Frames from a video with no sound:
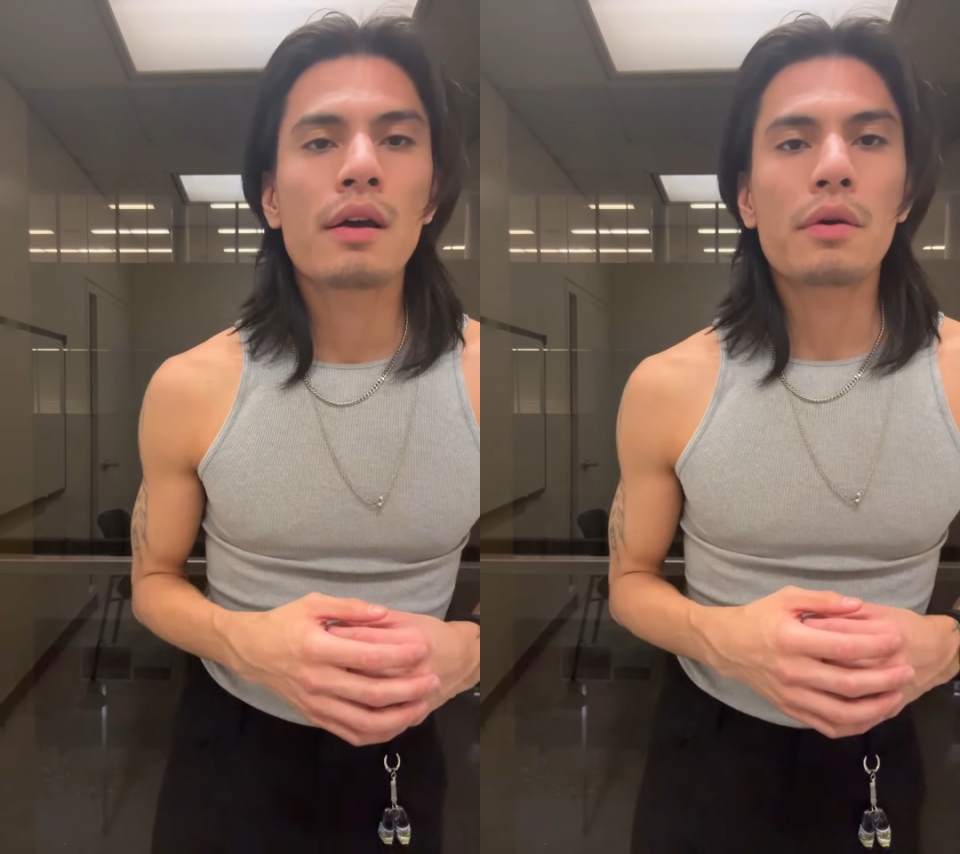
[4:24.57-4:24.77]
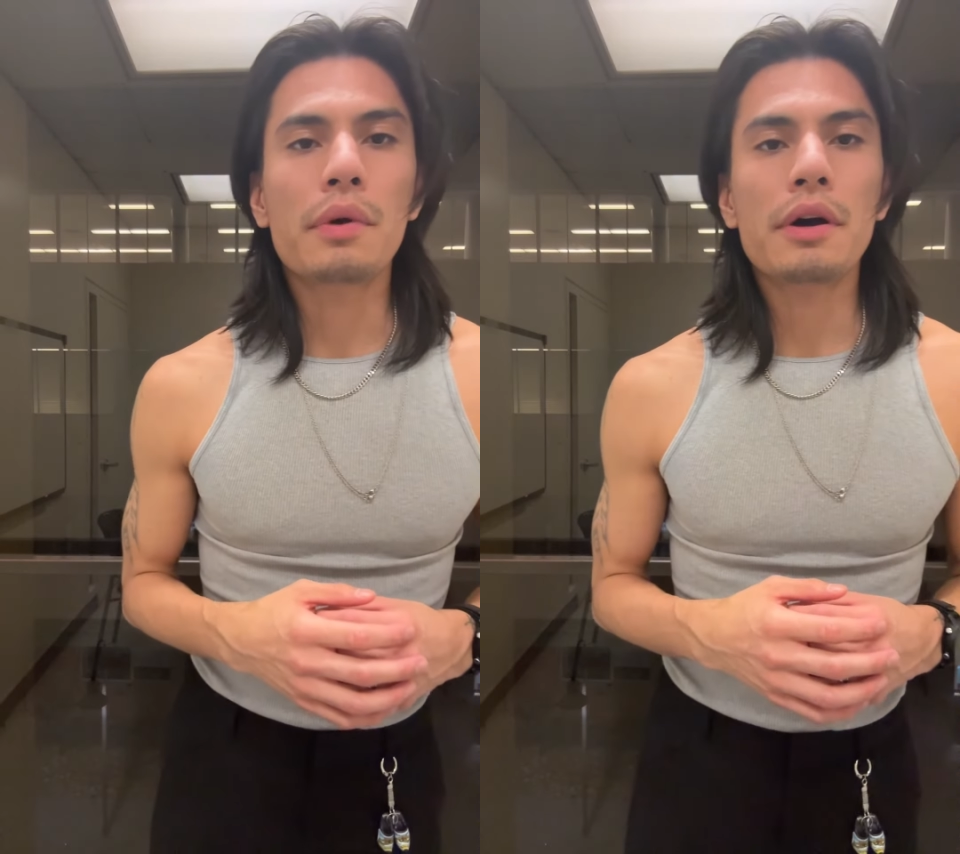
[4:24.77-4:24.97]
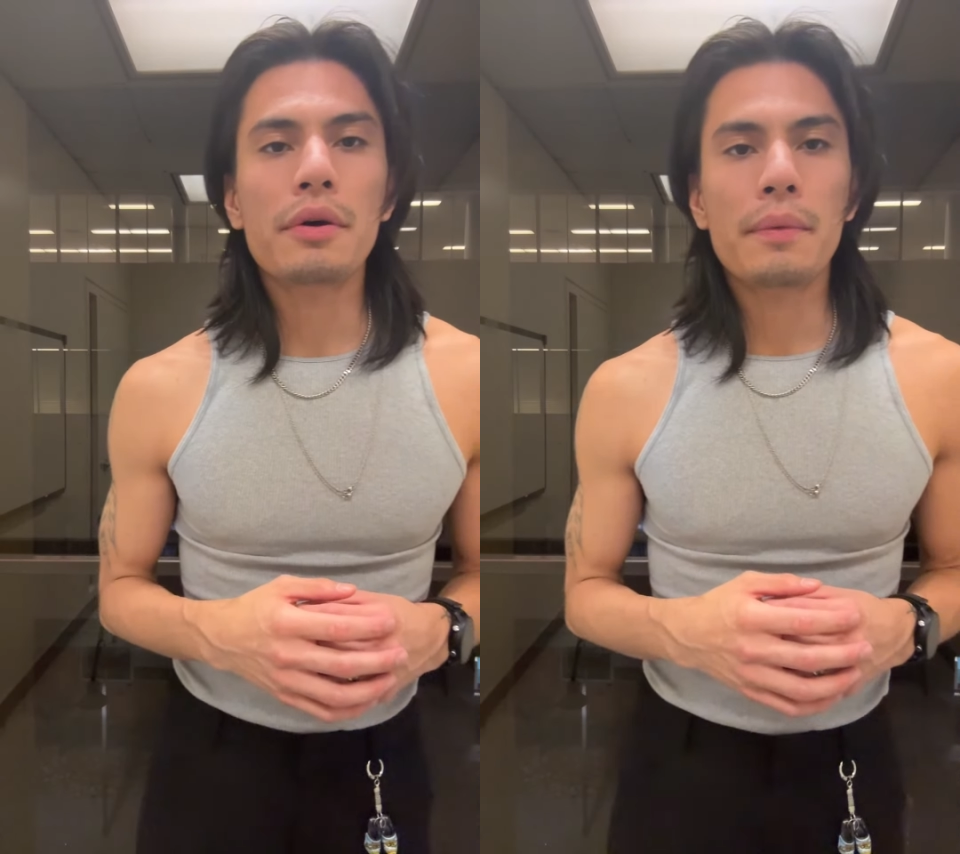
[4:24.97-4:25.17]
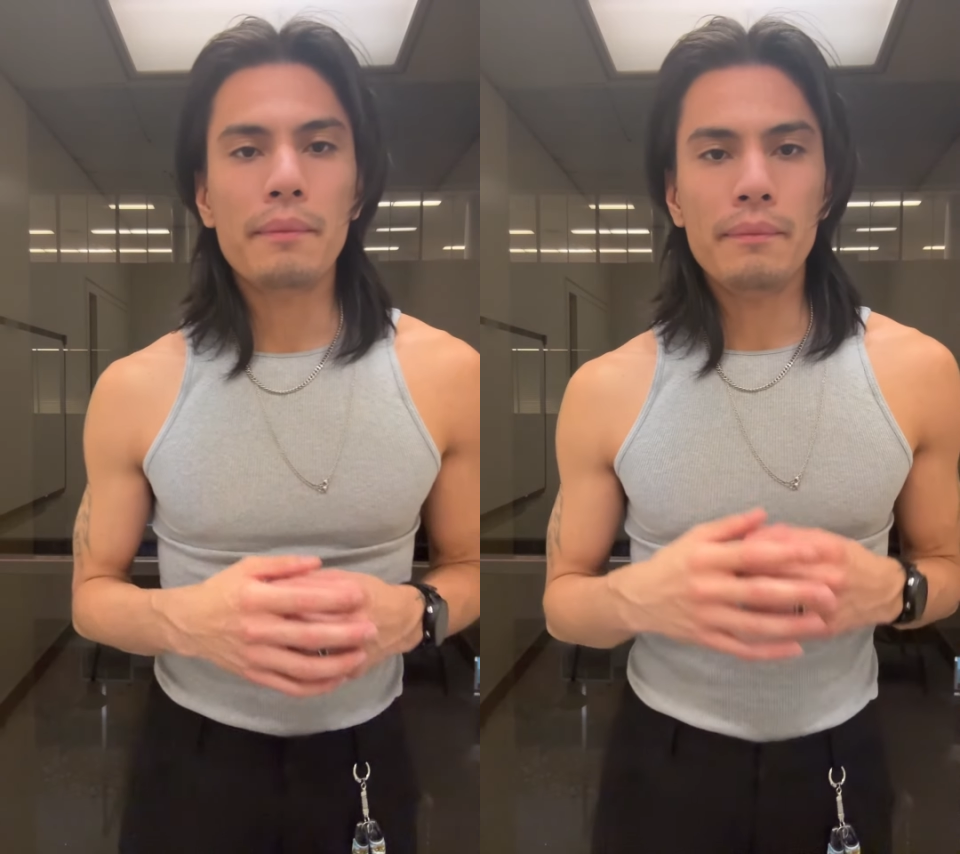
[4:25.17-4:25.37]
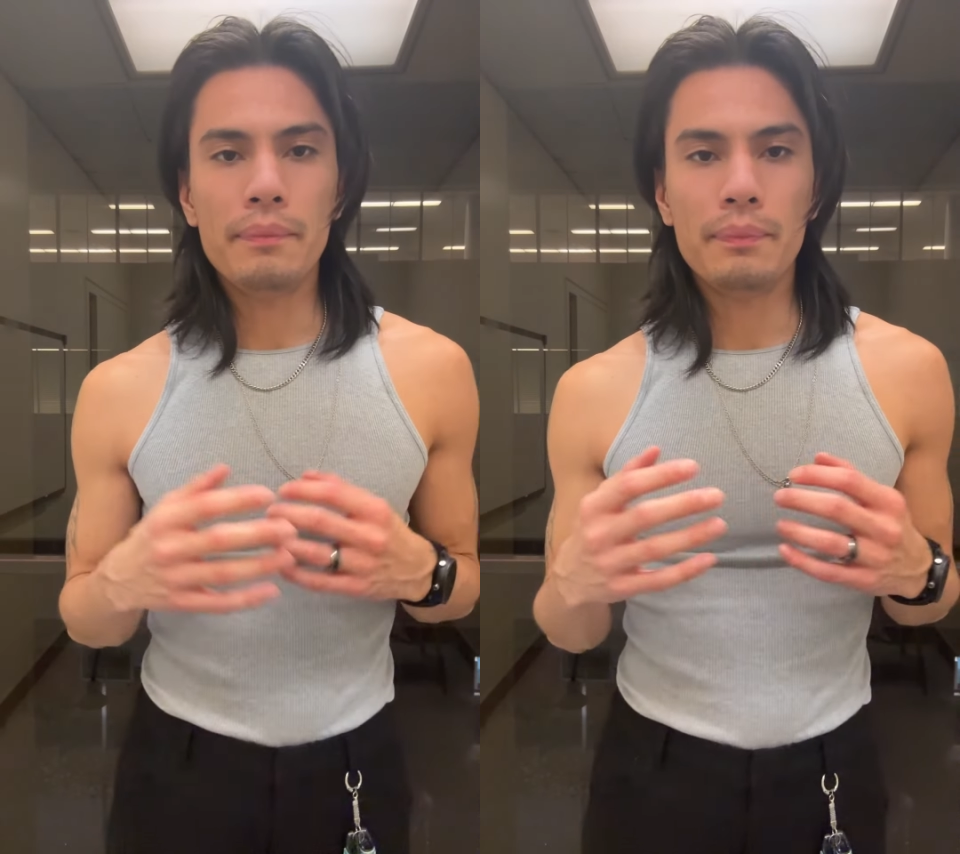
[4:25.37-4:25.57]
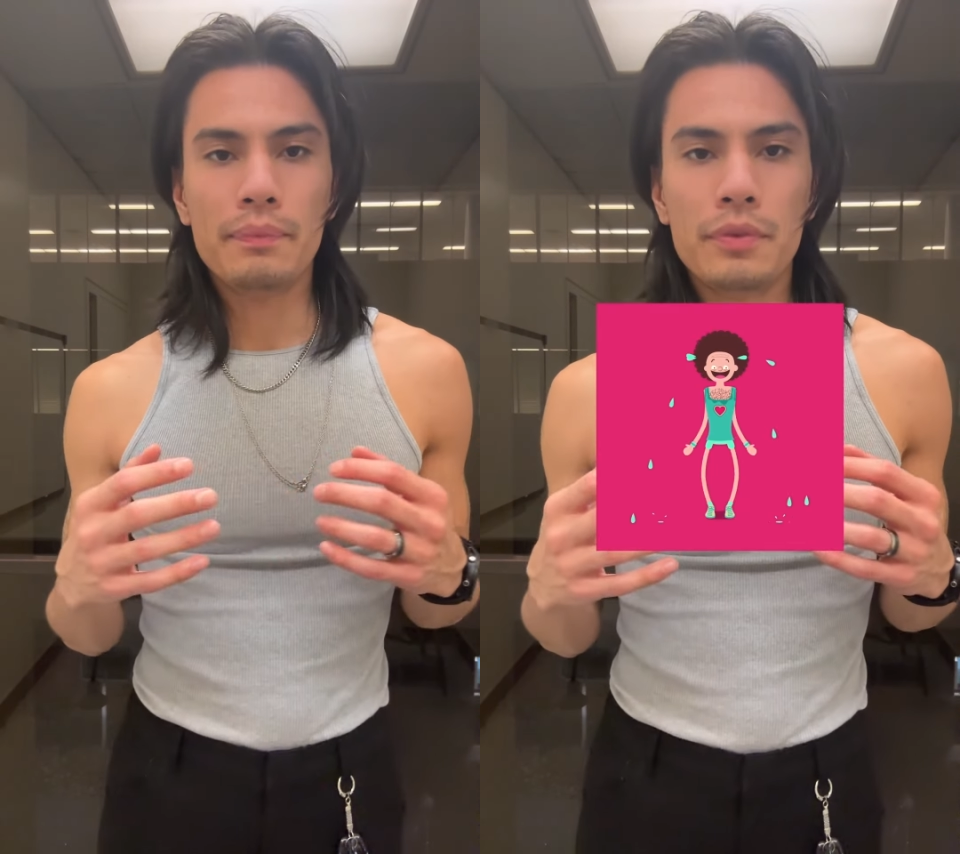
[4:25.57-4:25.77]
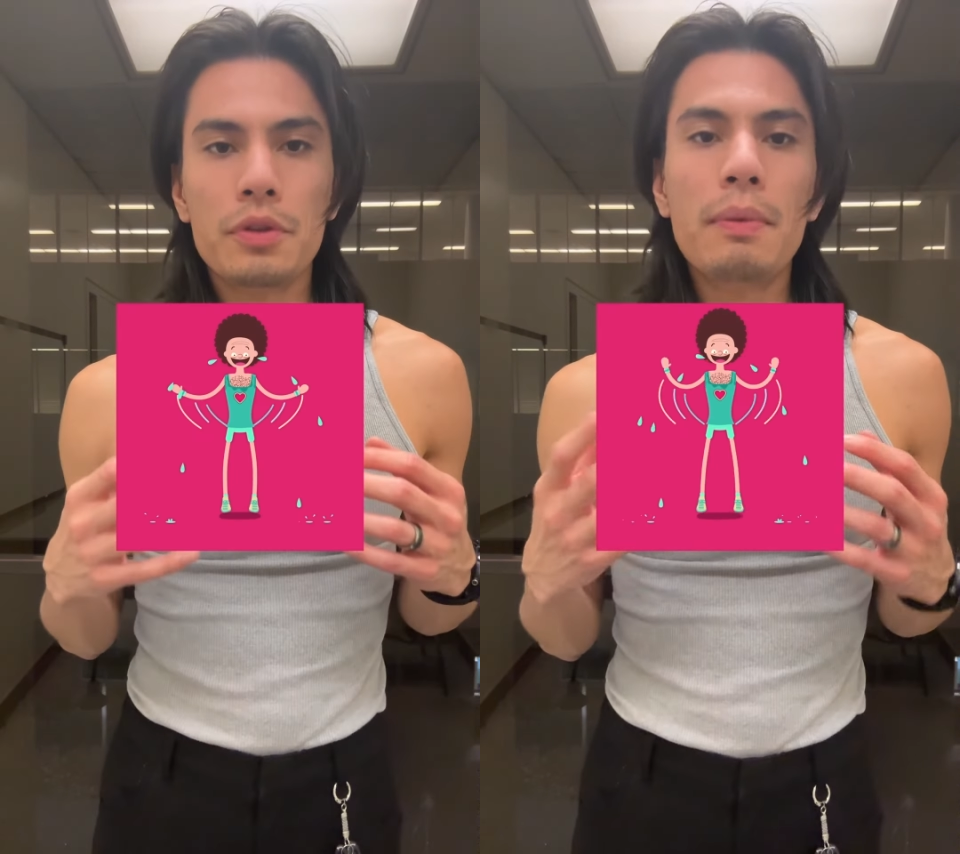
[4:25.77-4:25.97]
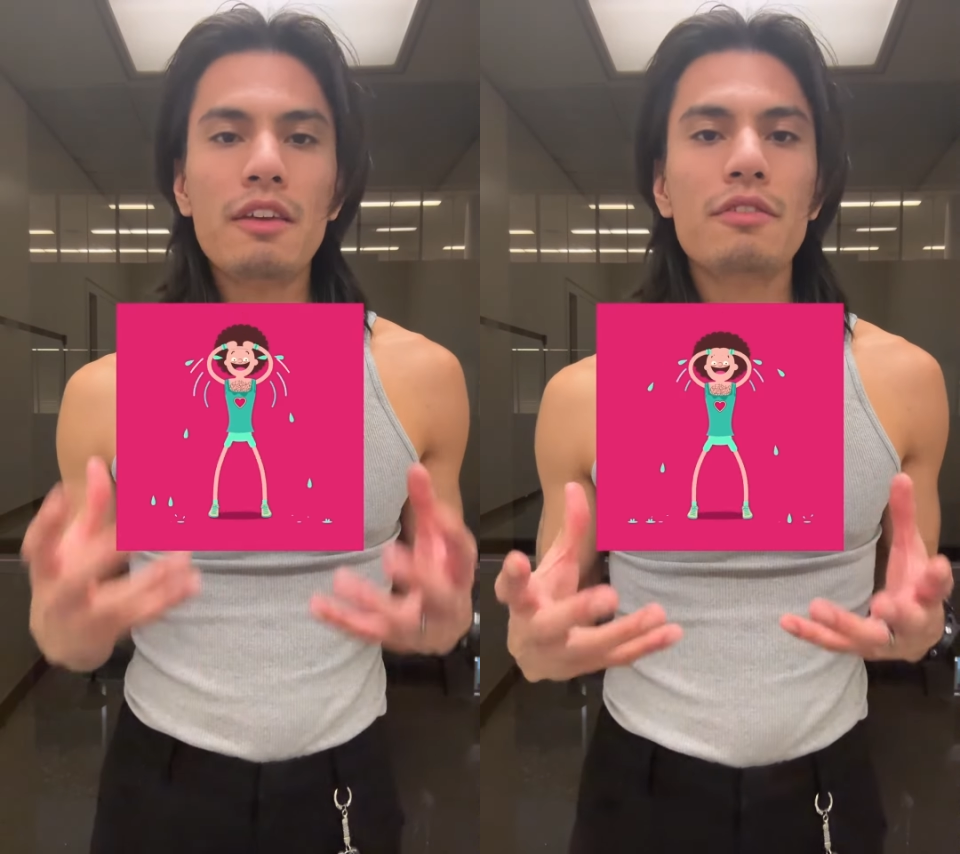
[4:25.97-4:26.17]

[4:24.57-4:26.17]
Well, you may